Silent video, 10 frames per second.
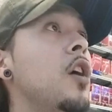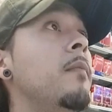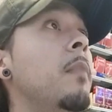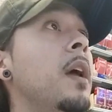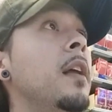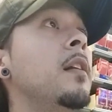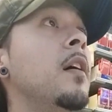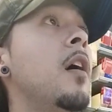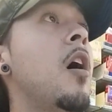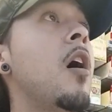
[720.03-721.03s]
of men
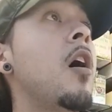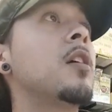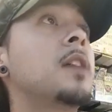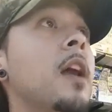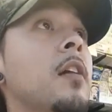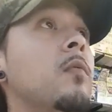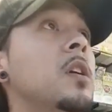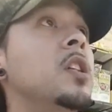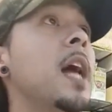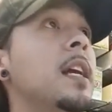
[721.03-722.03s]
are scared of
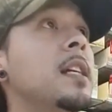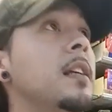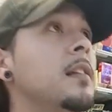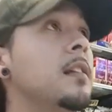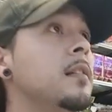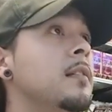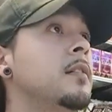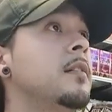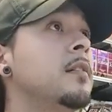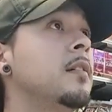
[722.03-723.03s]
rejection.
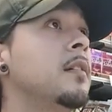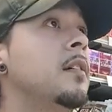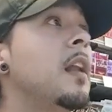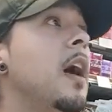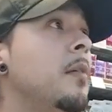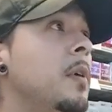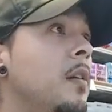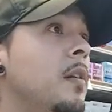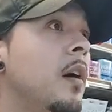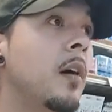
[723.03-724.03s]
You know what I
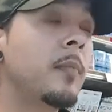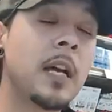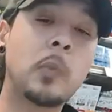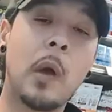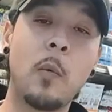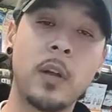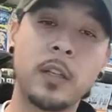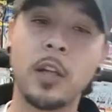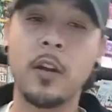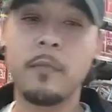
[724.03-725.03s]
mean? That's why
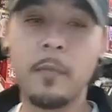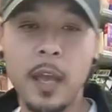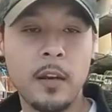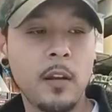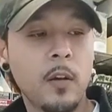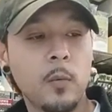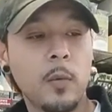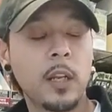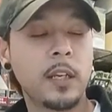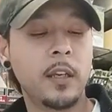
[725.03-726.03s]
1/3 of men
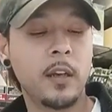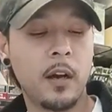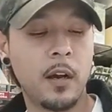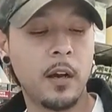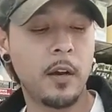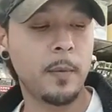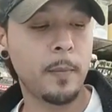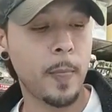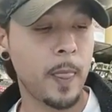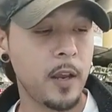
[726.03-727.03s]
really,
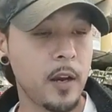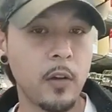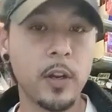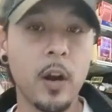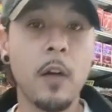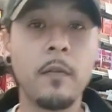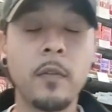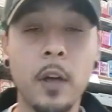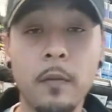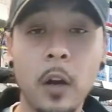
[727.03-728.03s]

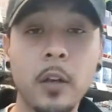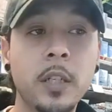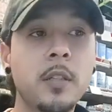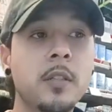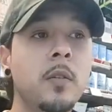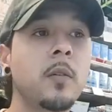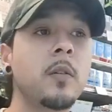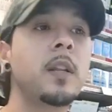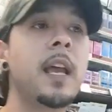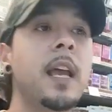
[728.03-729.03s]
they're virgins, or
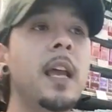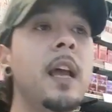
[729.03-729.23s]
they